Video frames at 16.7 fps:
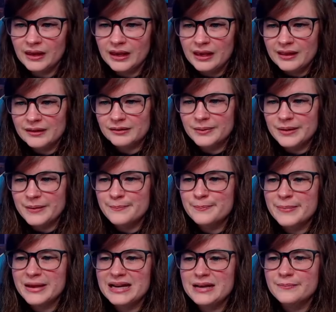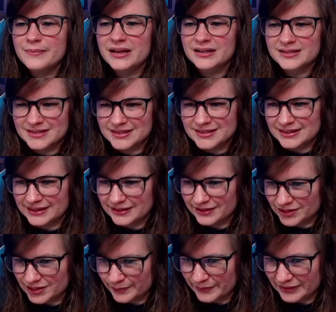There'll be many boxes that they're
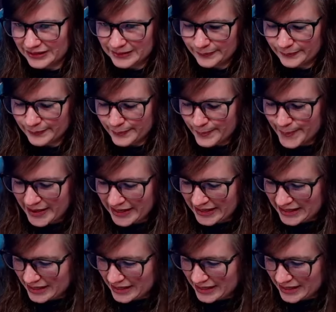shipping. Yep, many